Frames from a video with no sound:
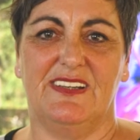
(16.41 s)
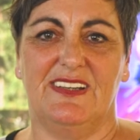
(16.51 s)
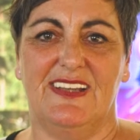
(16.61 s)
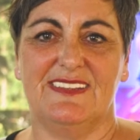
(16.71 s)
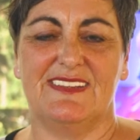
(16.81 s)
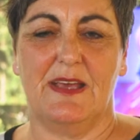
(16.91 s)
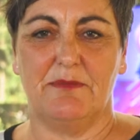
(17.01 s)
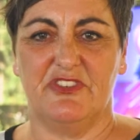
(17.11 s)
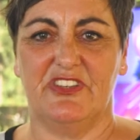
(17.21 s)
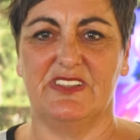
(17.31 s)
and less
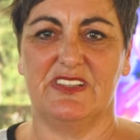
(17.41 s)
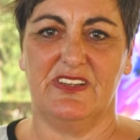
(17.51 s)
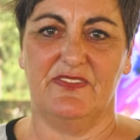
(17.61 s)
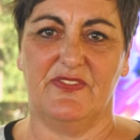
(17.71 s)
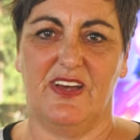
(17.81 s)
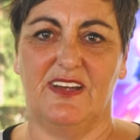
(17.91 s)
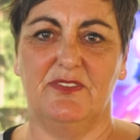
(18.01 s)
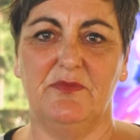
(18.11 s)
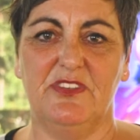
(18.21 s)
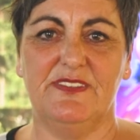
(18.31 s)
damaging to the
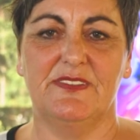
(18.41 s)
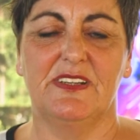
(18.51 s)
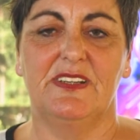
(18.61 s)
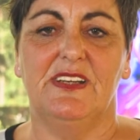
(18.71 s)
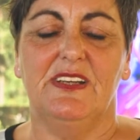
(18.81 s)
environment.